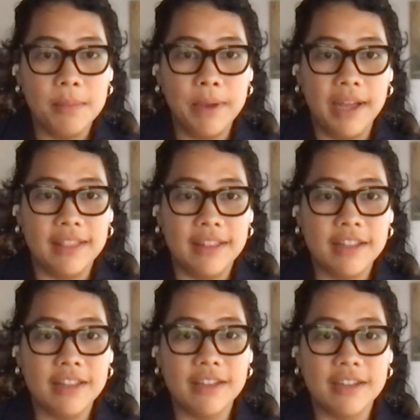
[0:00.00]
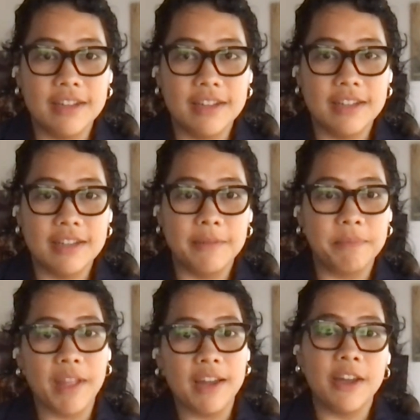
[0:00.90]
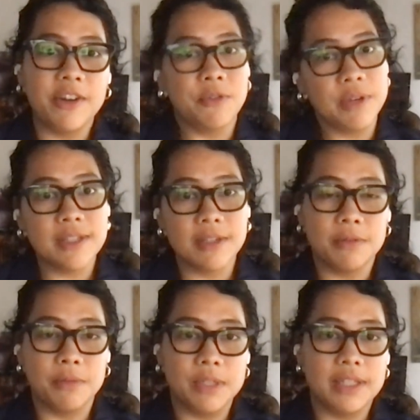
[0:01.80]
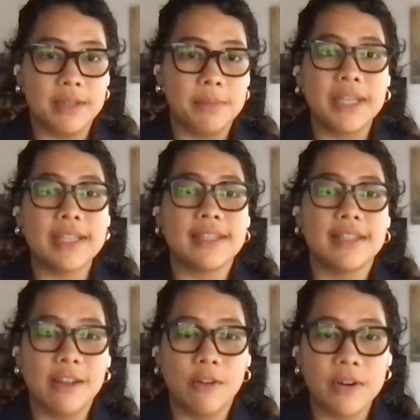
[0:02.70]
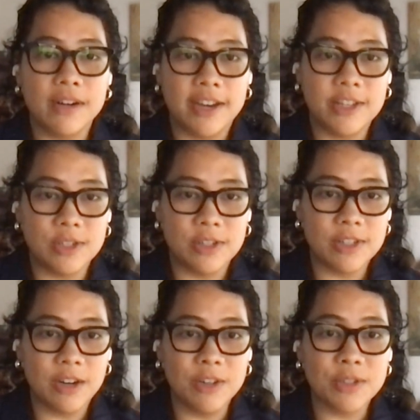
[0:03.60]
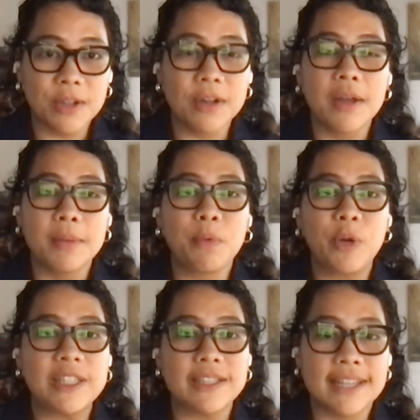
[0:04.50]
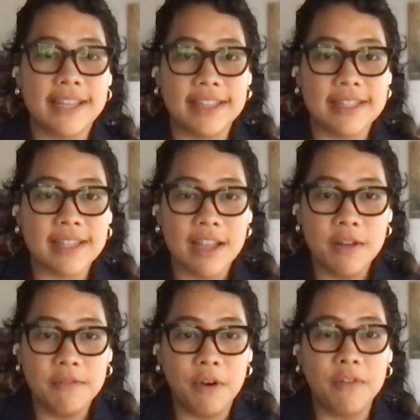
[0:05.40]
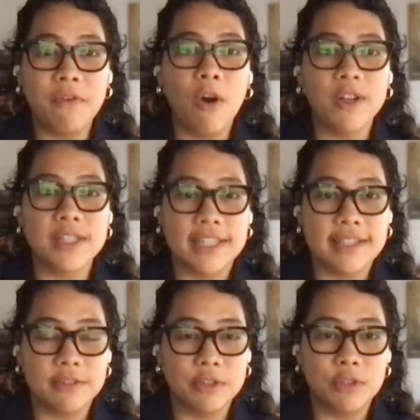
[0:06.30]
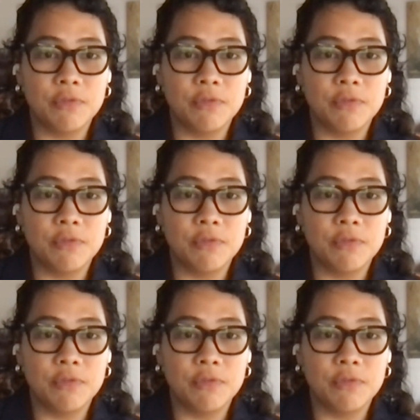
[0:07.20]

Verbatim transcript: But the another reason was uh, because the organizers also printed tickets for forty-two